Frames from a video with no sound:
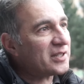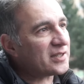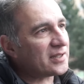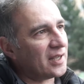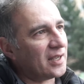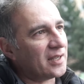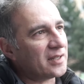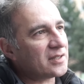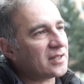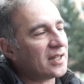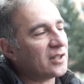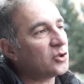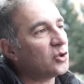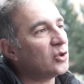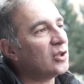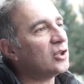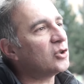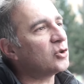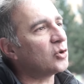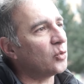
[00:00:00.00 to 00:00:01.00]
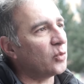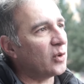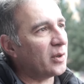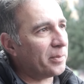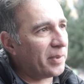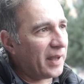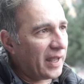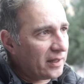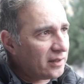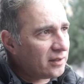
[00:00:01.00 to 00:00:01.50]
says that you need to
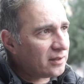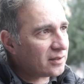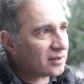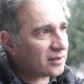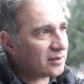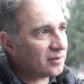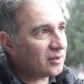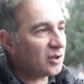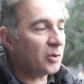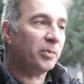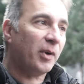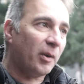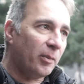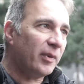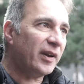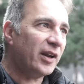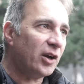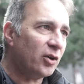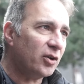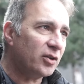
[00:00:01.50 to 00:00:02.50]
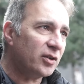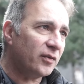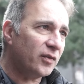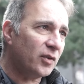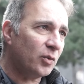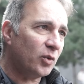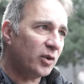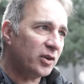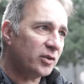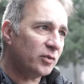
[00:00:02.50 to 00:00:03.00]
repent. You probably heard of
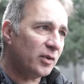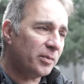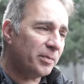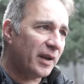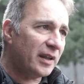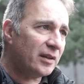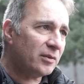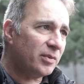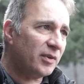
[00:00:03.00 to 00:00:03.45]
the word repent